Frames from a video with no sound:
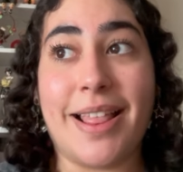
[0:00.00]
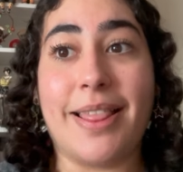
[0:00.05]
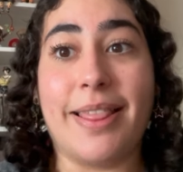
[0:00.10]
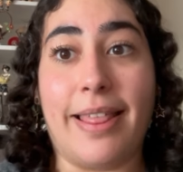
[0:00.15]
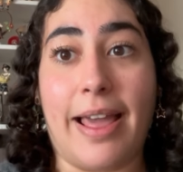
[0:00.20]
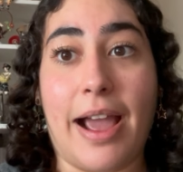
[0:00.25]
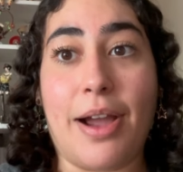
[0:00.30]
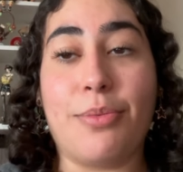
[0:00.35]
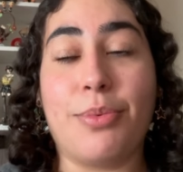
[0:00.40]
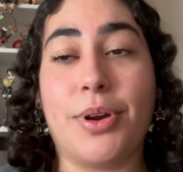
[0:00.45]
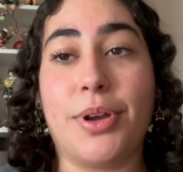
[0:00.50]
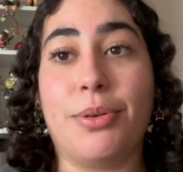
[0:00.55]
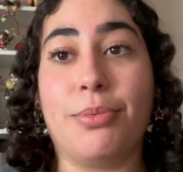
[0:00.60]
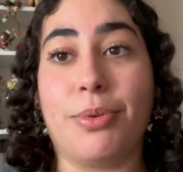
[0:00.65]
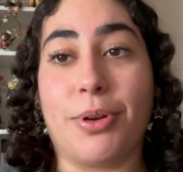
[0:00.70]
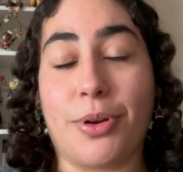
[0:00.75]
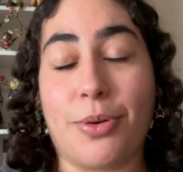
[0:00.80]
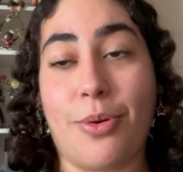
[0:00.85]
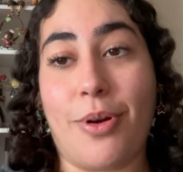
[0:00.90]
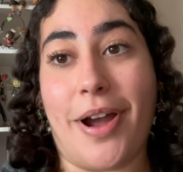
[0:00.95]
that would
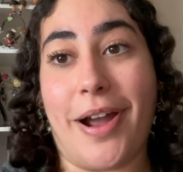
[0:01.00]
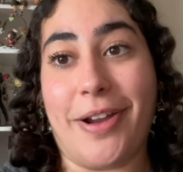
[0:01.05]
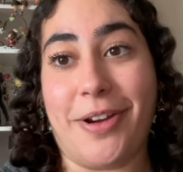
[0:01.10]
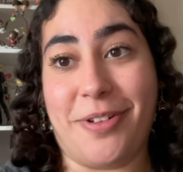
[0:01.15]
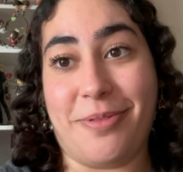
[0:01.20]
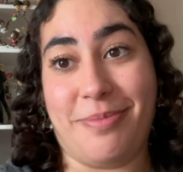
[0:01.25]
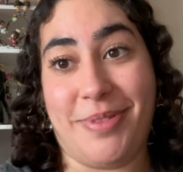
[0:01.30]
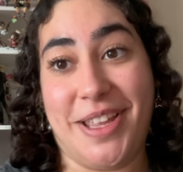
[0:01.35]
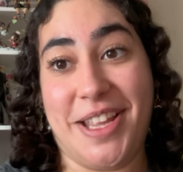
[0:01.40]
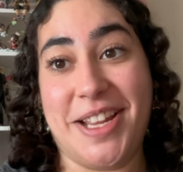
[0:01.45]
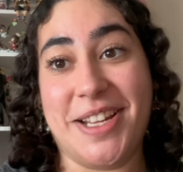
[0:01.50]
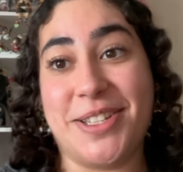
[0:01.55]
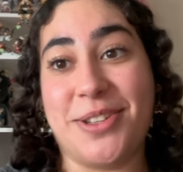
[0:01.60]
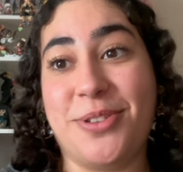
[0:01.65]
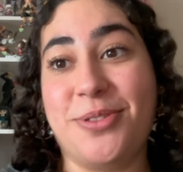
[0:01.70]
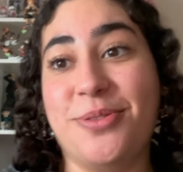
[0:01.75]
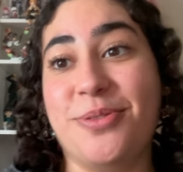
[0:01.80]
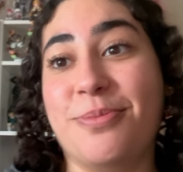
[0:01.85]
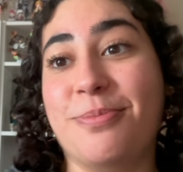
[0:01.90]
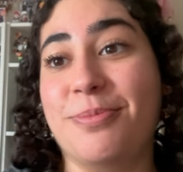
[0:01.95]
require me
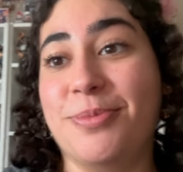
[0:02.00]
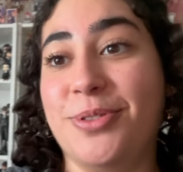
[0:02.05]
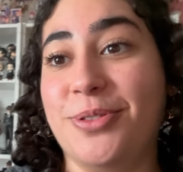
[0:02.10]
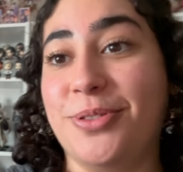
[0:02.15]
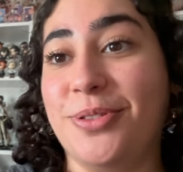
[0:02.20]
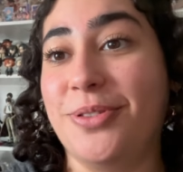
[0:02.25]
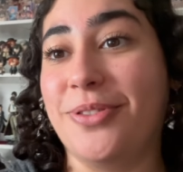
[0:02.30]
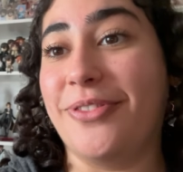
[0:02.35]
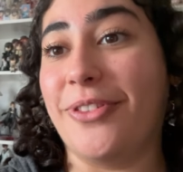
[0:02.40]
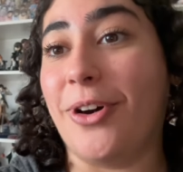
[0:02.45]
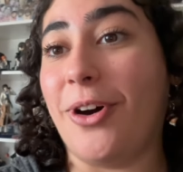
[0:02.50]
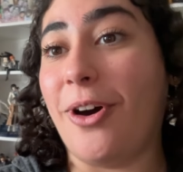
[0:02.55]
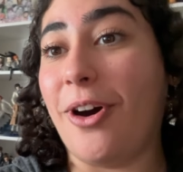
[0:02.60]
to move